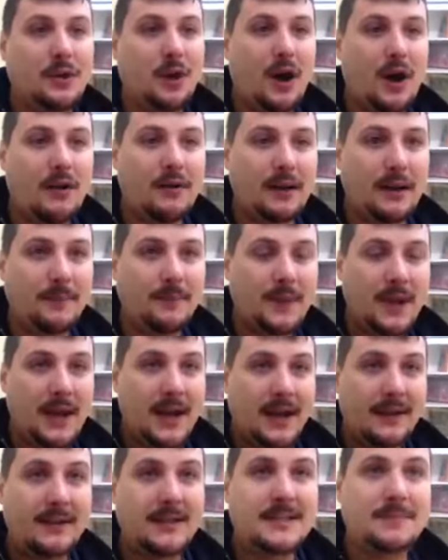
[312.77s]
diary
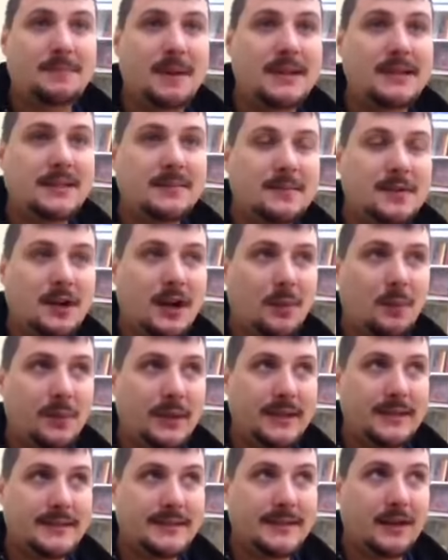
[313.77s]
and then spend some time
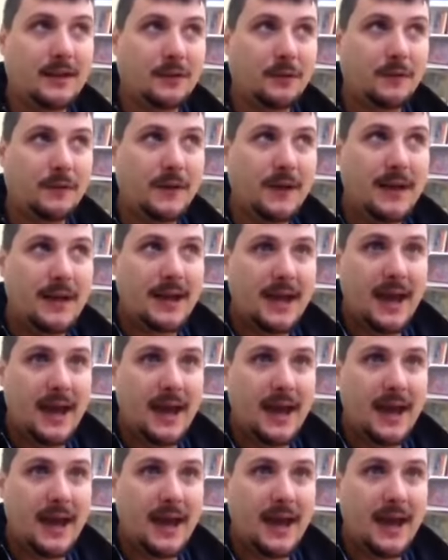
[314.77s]
with yourself